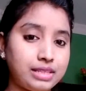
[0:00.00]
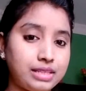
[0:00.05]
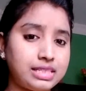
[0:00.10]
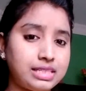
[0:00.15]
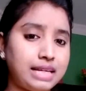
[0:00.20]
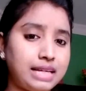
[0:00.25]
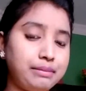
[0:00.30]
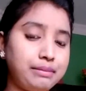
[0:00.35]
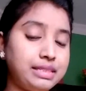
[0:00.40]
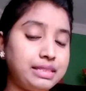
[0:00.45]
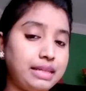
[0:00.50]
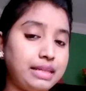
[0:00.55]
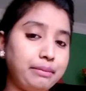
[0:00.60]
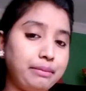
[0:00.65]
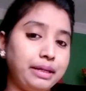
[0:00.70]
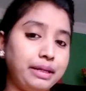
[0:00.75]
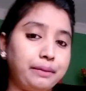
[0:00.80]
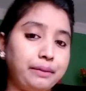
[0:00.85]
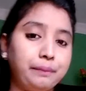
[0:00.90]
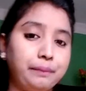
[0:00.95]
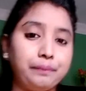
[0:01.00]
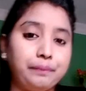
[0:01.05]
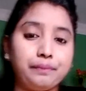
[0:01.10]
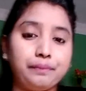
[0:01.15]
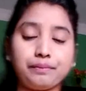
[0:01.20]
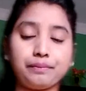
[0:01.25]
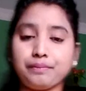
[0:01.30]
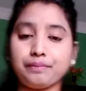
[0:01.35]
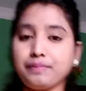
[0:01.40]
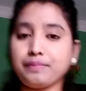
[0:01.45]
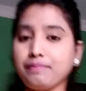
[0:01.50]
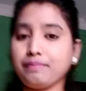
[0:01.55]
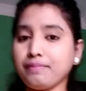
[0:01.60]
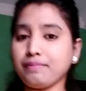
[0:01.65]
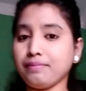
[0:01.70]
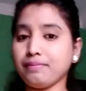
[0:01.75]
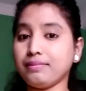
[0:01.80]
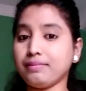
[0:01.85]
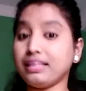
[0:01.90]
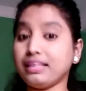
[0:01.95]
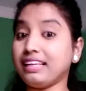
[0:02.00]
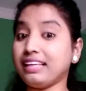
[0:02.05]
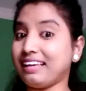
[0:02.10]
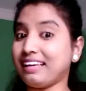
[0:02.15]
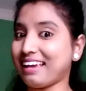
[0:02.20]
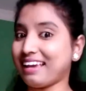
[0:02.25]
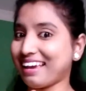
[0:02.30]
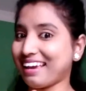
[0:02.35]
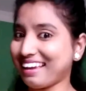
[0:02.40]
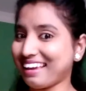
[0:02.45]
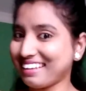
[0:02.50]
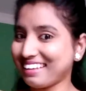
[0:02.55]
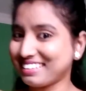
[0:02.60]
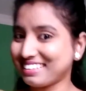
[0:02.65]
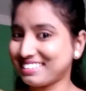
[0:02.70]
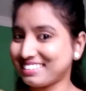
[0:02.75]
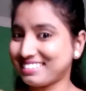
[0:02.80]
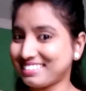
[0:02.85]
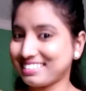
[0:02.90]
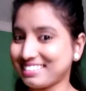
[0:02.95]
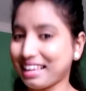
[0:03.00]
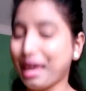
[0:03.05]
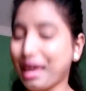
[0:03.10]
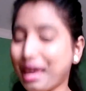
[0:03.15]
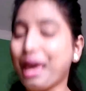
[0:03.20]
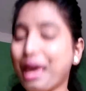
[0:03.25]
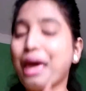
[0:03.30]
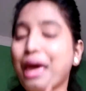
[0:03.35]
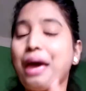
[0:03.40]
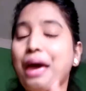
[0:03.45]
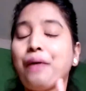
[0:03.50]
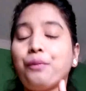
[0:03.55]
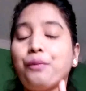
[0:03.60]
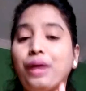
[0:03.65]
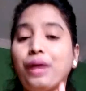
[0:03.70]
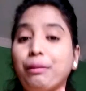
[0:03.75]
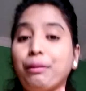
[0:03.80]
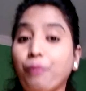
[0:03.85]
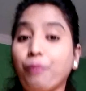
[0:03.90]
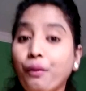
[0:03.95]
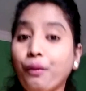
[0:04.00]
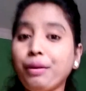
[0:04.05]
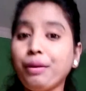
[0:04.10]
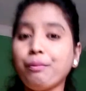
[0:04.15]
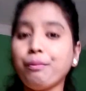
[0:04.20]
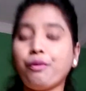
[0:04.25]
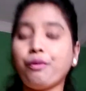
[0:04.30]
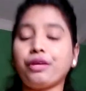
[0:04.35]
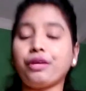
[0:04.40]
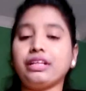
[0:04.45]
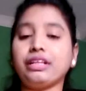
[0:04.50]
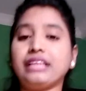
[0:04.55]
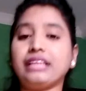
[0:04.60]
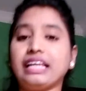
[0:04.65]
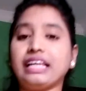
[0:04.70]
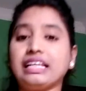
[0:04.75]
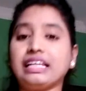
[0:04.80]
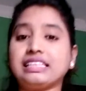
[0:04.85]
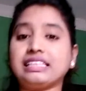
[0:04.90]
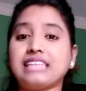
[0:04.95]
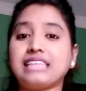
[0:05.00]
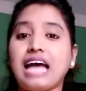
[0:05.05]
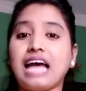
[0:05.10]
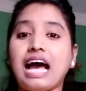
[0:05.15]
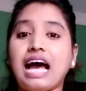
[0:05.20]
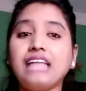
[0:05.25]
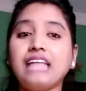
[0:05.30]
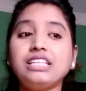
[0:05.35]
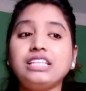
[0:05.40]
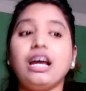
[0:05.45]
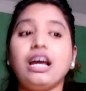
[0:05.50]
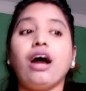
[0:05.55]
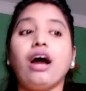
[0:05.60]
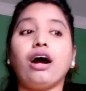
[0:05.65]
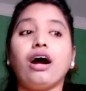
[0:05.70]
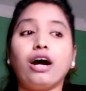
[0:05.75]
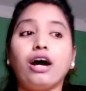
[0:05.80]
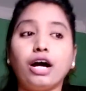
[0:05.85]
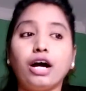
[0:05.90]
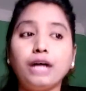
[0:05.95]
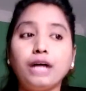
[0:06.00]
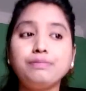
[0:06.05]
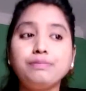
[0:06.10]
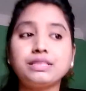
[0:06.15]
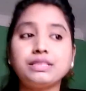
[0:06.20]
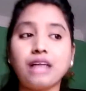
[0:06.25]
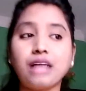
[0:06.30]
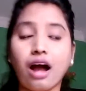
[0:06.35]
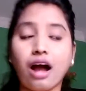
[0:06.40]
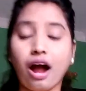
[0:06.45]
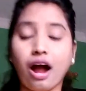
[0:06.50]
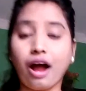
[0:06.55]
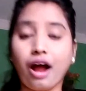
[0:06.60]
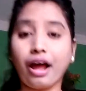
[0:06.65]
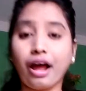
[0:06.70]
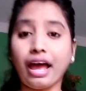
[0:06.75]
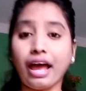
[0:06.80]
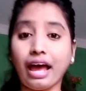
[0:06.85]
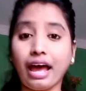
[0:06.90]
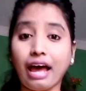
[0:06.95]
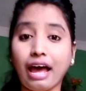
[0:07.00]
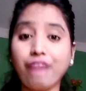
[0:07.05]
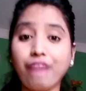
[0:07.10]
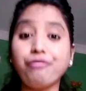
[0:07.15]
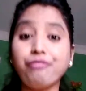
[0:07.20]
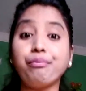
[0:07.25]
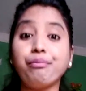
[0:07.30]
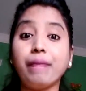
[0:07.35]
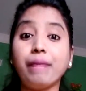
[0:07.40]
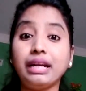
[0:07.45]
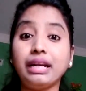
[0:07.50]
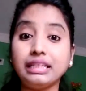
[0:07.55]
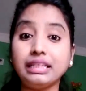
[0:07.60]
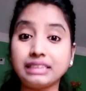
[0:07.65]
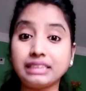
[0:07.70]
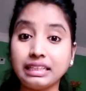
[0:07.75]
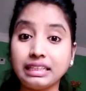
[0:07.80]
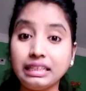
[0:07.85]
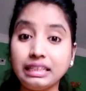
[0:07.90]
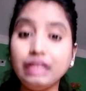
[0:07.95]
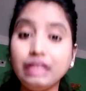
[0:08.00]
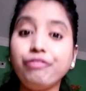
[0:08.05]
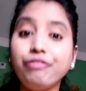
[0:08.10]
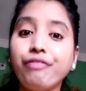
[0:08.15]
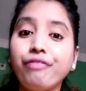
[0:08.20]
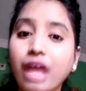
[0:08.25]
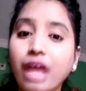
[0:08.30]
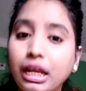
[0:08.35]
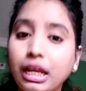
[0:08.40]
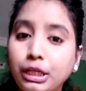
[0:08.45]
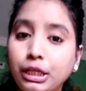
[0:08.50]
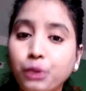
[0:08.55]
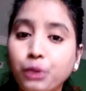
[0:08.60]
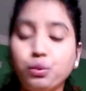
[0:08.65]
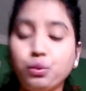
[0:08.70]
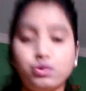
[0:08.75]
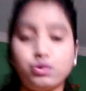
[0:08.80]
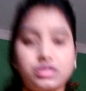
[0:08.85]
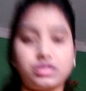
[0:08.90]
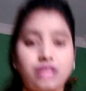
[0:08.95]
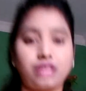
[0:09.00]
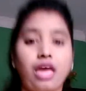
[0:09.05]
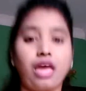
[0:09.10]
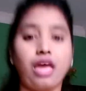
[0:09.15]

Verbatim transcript: Tell me, tell me. Yes. One more important thing is that herbs are, have medicinal values.